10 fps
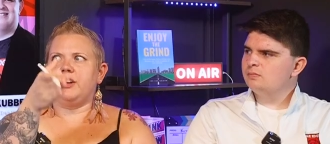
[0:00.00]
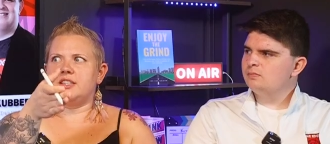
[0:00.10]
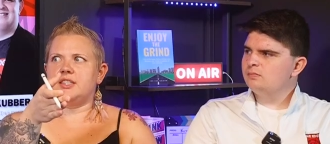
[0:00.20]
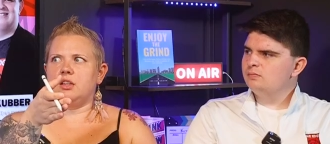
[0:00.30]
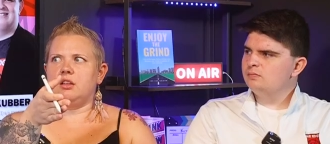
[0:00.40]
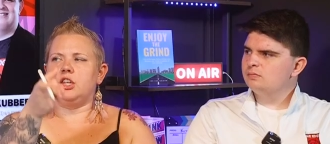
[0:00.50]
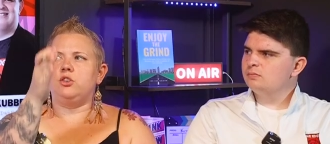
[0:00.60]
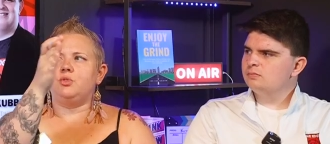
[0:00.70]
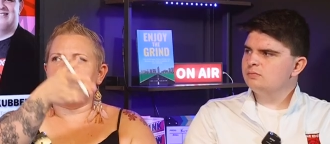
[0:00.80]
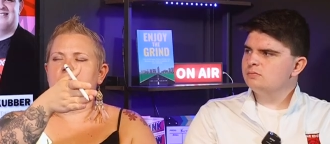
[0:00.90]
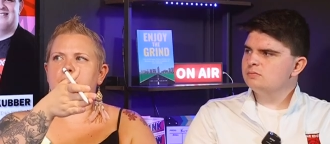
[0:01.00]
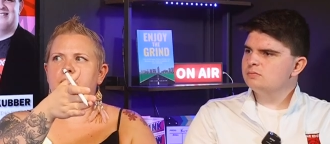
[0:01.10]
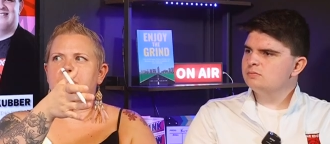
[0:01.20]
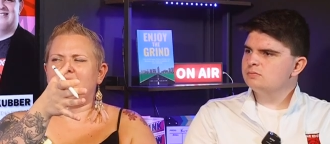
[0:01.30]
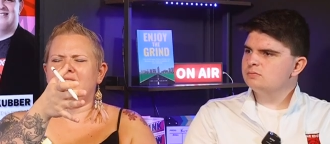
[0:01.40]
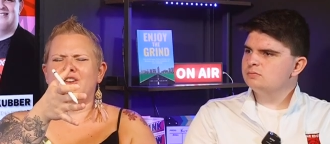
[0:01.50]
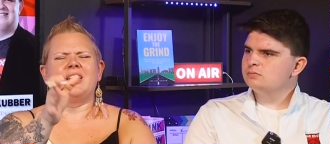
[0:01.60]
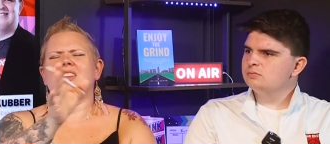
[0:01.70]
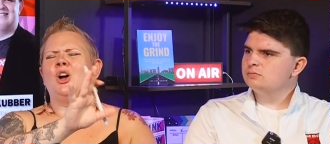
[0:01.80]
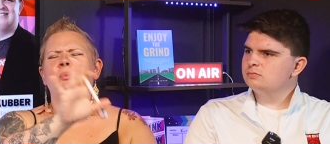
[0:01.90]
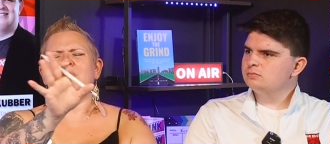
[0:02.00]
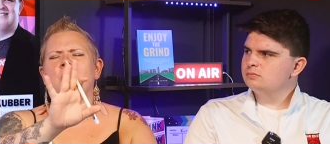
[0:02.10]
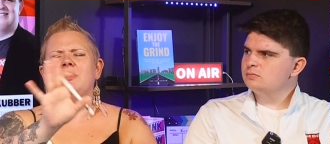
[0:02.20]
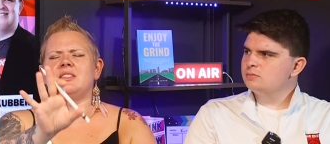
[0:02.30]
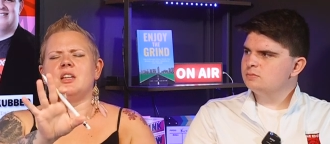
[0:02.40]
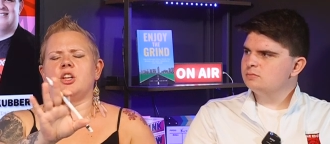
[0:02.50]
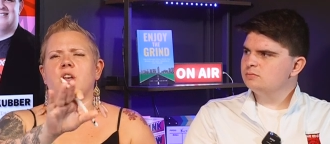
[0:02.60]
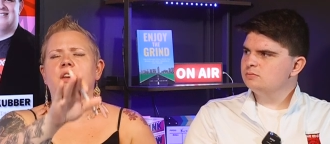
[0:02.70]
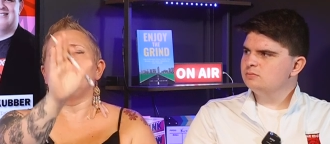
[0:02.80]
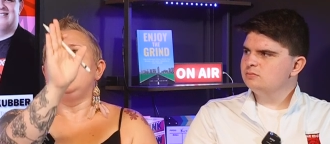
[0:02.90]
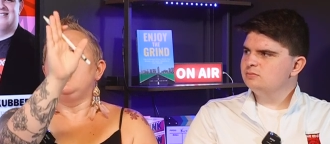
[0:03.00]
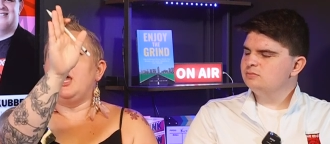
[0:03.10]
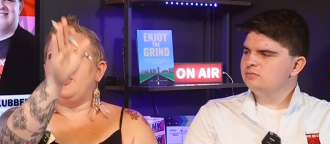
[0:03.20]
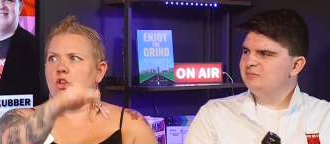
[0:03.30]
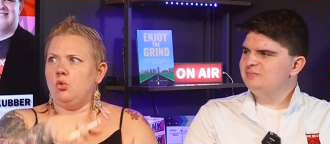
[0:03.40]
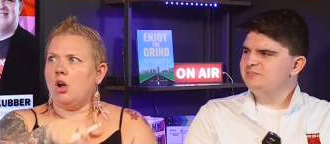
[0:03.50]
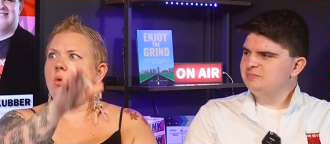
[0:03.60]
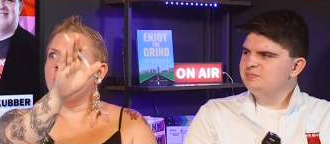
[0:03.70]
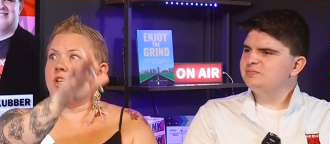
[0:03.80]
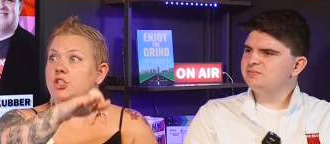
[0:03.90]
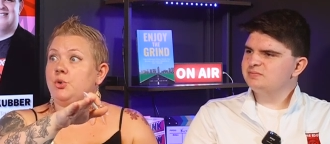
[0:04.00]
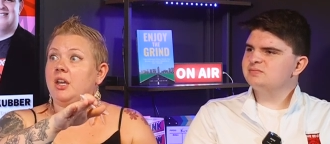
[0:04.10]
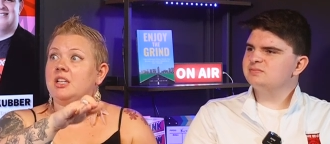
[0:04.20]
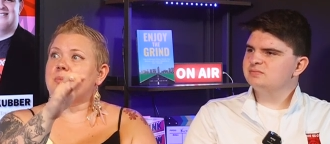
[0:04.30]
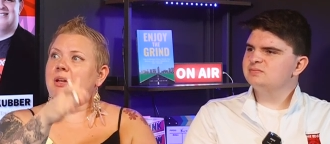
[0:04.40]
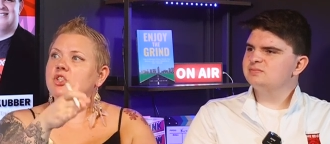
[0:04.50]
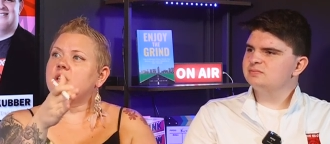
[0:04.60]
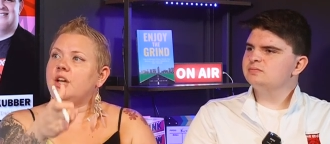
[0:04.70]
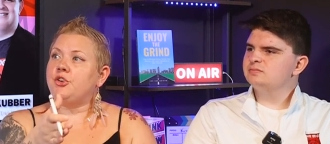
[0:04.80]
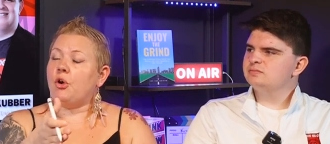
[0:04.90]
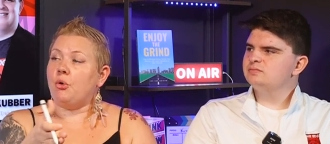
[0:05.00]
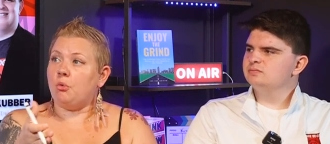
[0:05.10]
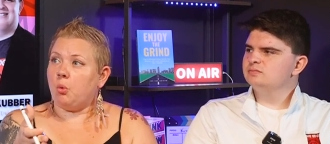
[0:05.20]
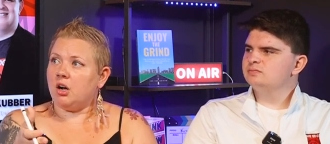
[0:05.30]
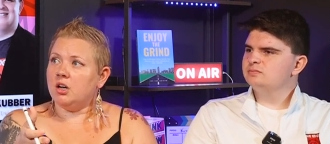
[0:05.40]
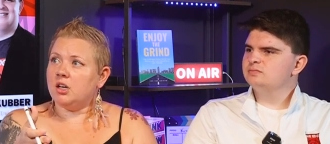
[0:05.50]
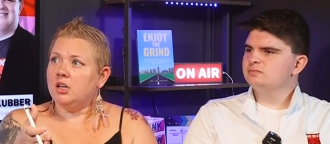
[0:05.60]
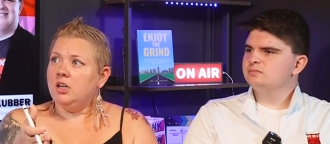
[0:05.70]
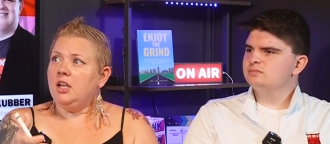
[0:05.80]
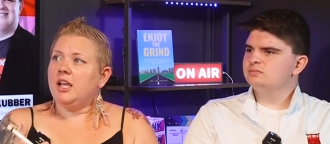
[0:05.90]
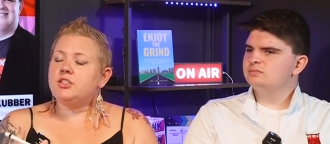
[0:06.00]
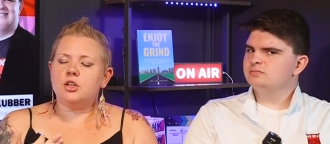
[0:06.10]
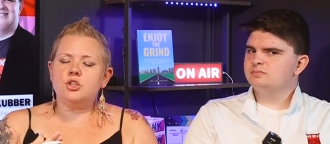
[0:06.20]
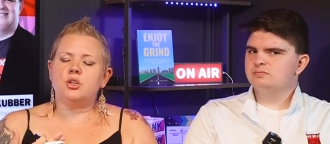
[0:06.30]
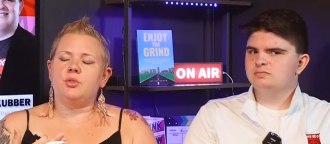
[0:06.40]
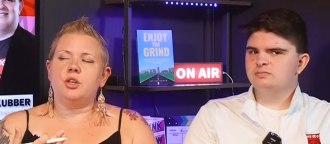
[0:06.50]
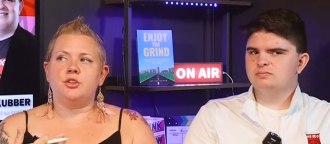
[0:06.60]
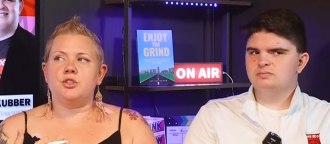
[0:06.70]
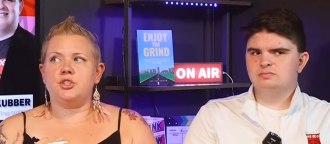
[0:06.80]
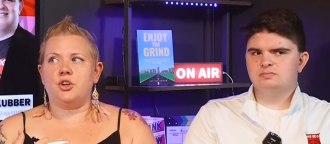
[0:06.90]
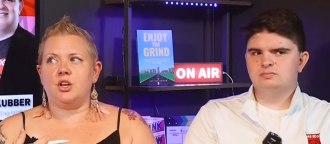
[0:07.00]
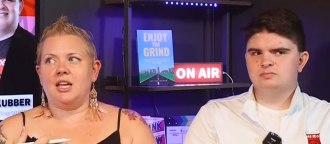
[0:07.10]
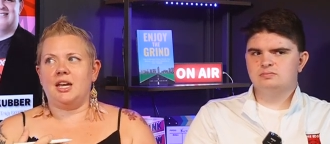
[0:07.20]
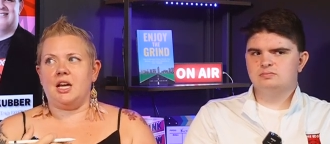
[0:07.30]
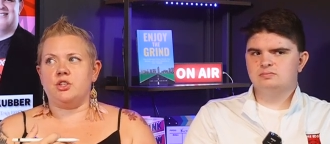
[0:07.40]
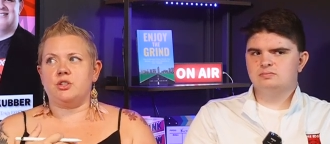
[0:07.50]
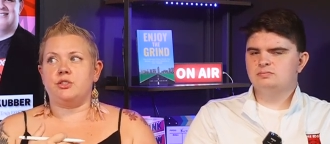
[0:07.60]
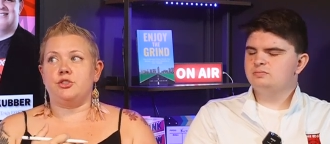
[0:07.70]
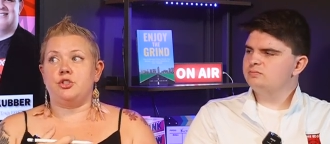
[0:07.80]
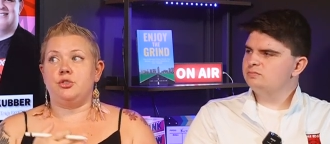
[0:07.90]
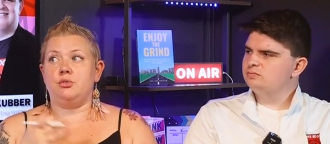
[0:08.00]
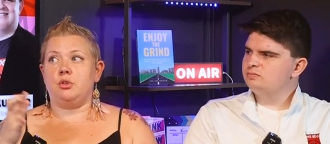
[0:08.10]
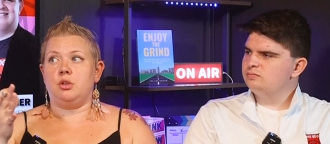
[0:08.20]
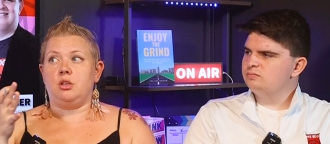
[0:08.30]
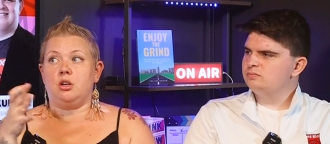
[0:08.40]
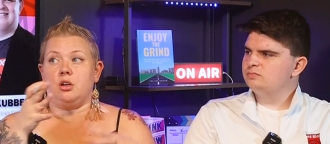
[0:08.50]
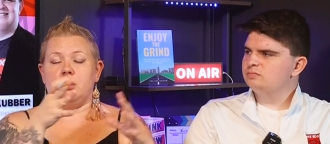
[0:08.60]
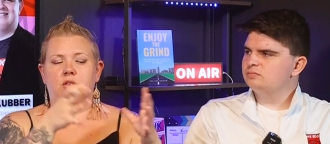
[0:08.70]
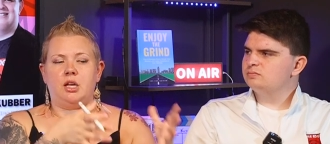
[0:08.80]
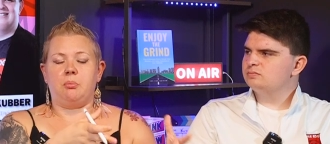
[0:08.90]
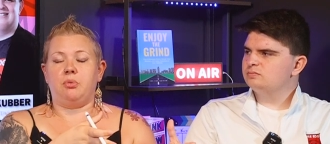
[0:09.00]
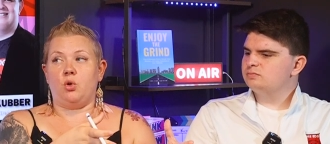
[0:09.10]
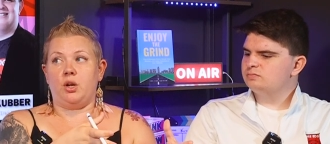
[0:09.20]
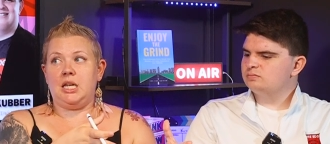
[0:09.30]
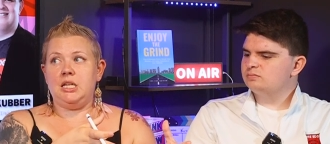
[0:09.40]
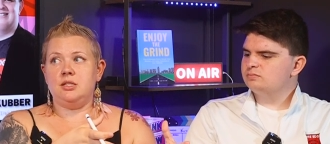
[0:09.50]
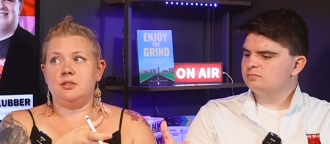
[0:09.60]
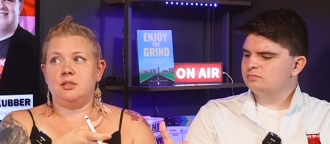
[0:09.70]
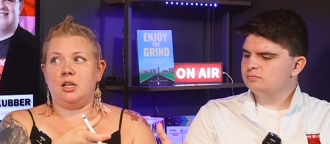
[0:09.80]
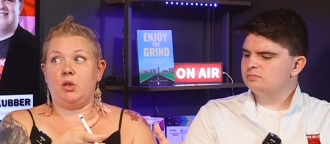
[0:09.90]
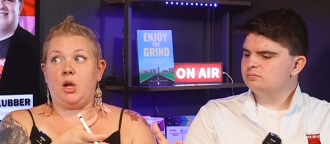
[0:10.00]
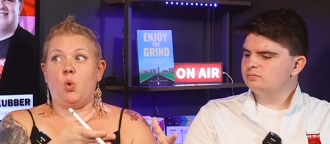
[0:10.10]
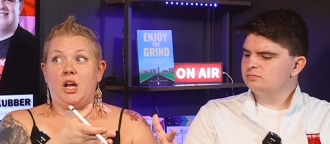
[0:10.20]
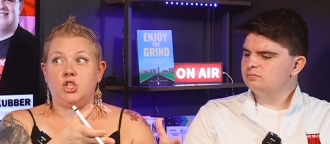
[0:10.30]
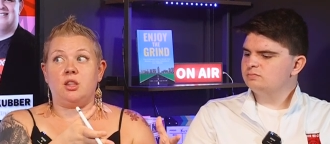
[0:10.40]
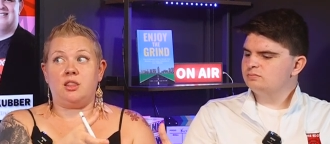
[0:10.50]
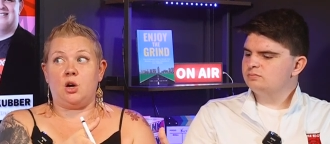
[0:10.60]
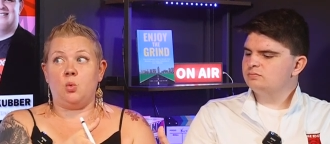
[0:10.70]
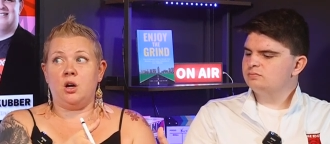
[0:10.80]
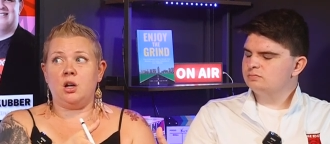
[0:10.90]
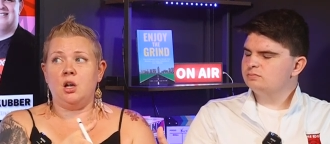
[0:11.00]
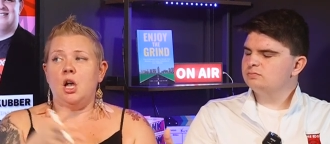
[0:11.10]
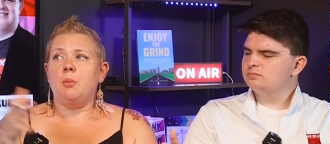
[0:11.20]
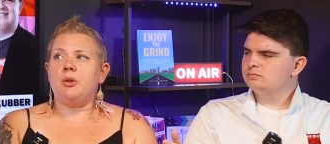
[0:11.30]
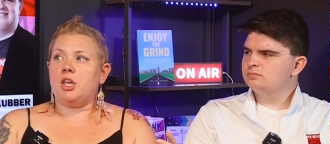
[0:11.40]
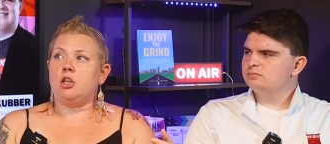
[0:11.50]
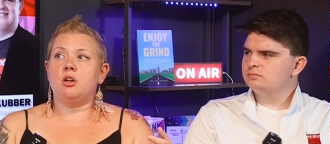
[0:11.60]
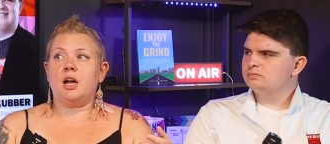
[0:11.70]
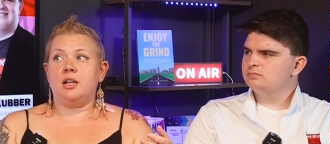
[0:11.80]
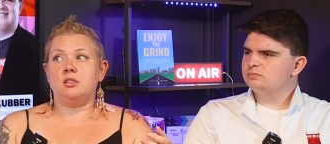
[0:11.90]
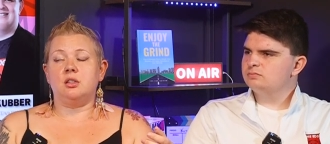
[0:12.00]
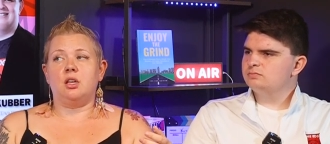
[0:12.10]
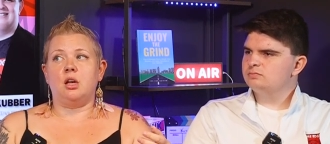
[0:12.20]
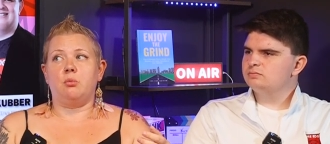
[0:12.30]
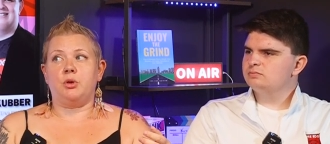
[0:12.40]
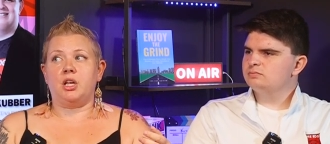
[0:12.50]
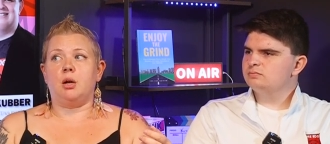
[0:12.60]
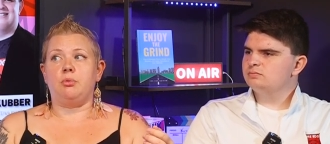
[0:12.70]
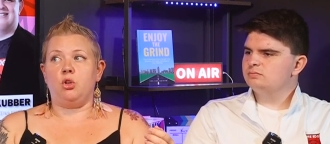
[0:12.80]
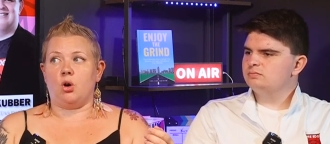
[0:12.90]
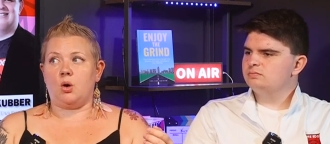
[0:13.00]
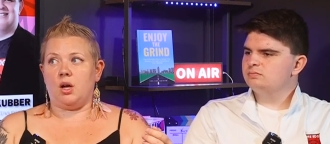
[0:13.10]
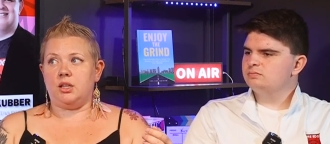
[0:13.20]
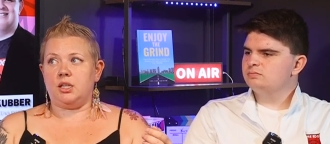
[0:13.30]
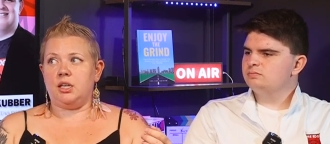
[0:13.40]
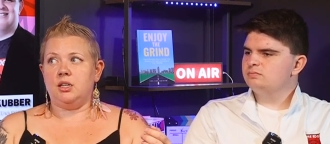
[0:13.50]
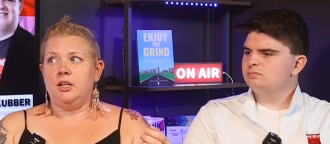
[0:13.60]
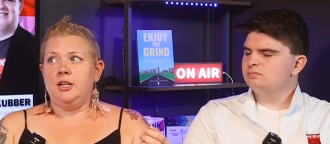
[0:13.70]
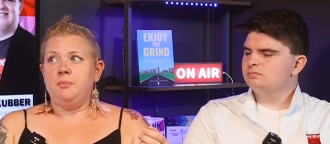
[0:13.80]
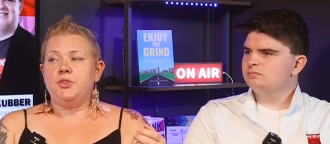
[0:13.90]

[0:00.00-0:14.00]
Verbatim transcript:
Speaker 1: fix it. Like you did it yeah. badly. You're like, nope, nope, that's not good enough and then you go and redo it, especially on your own work, yeah. it's going to show that you're discerning not just to your employees and like watching their work, right. but that you're constantly bringing up your quality. Right.